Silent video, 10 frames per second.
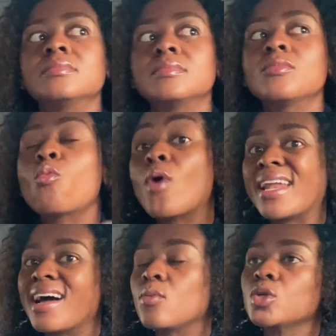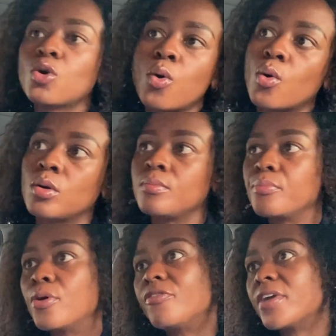what I would call
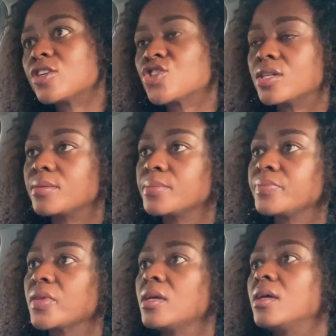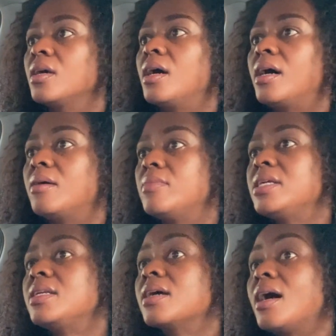perfection.
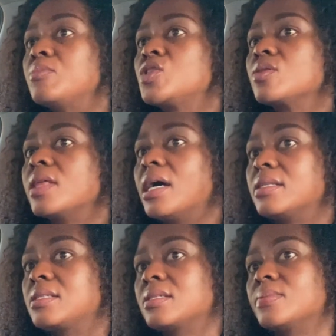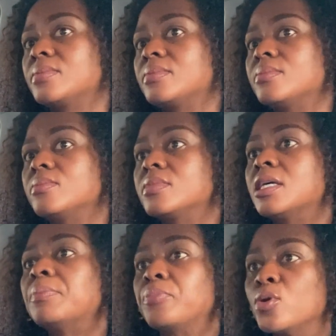Leading up to that
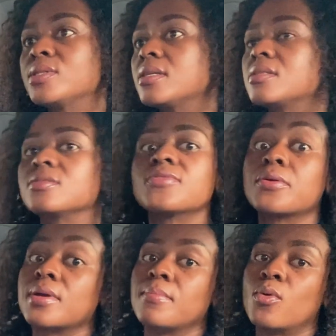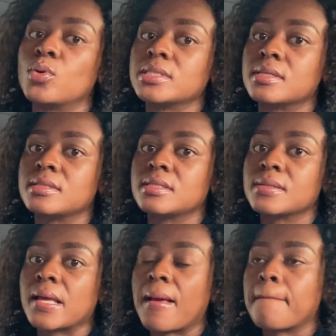process is very important.
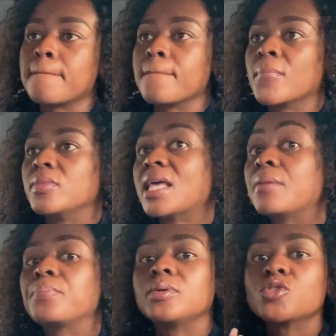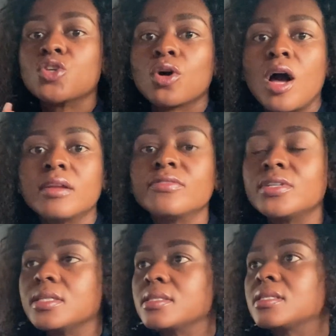That builds your
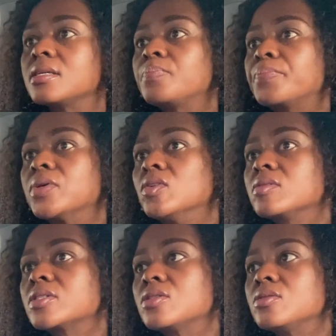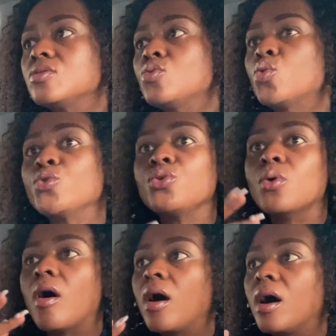confidence. It builds who you
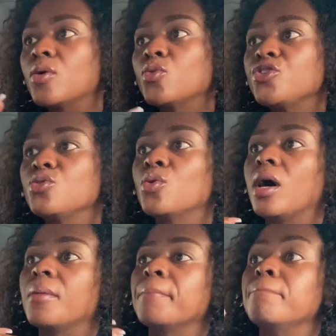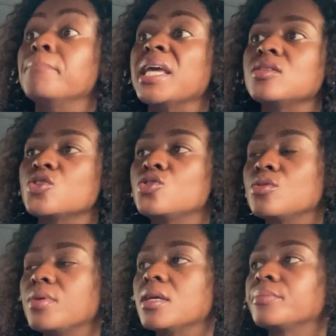are meant to
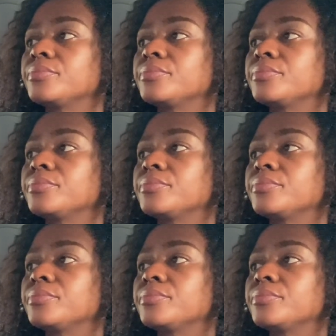be.